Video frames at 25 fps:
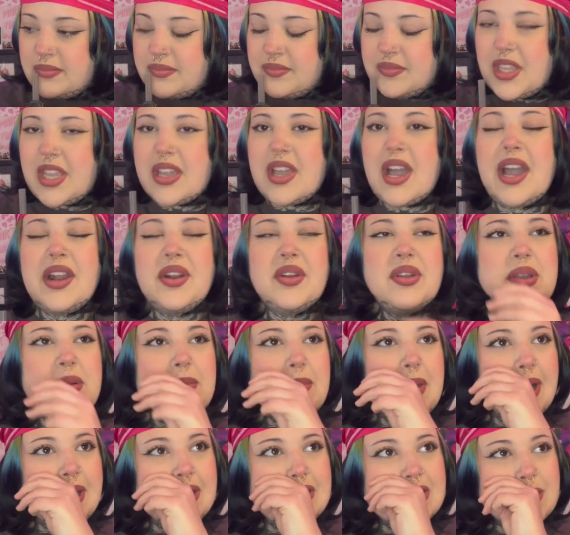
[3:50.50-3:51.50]
It kind of
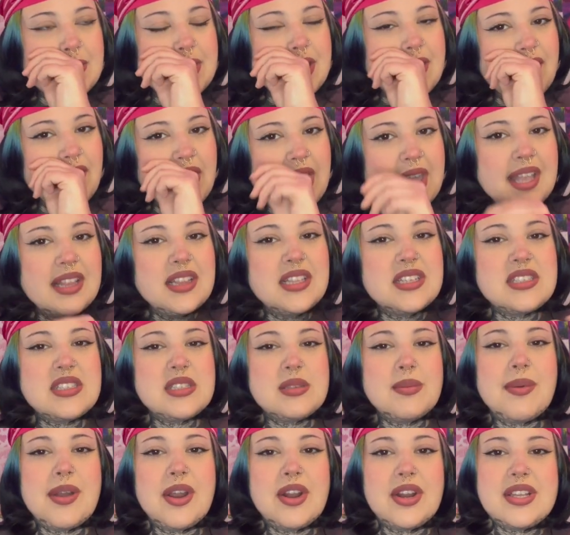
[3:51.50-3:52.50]
reminds me of like the
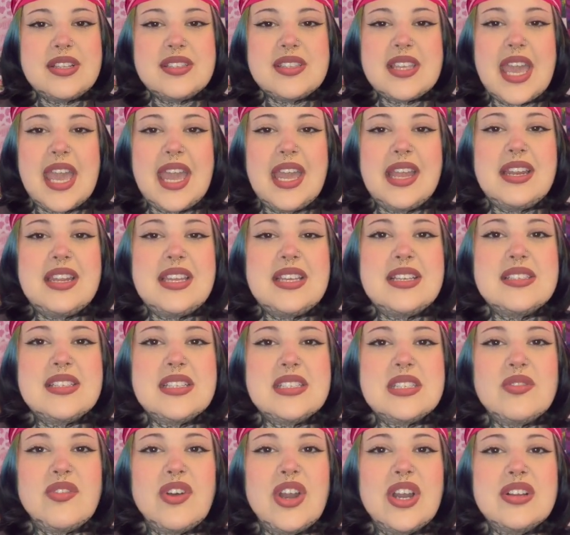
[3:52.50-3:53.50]
Smarties candies
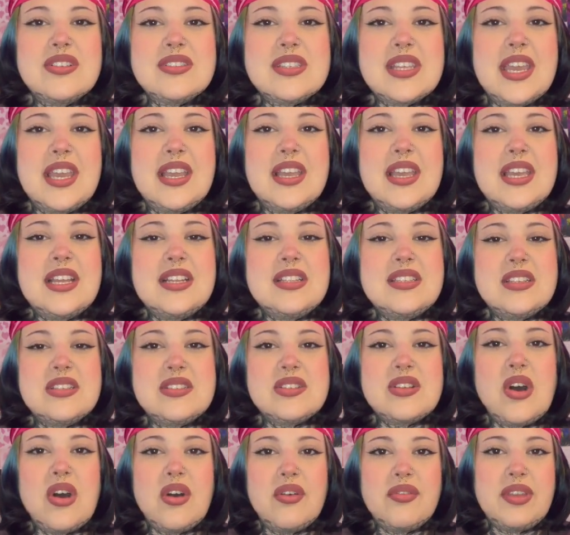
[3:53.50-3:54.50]
as far as like it
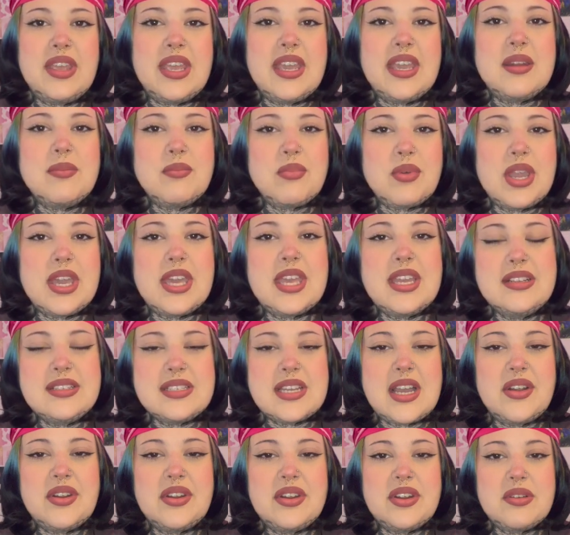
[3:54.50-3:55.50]
dissolving and breaking
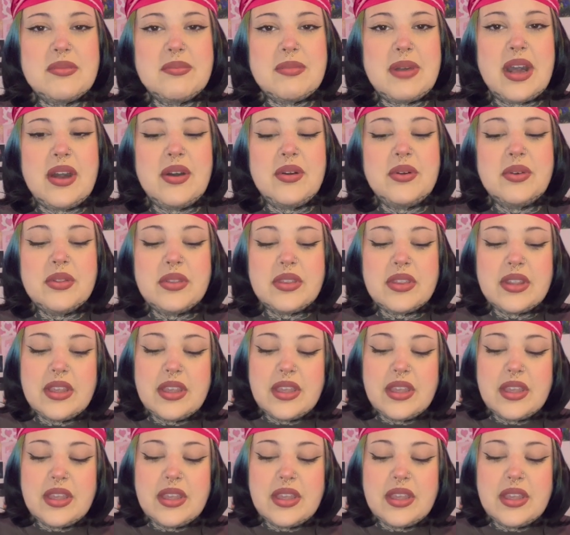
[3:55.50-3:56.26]
down in your mouth.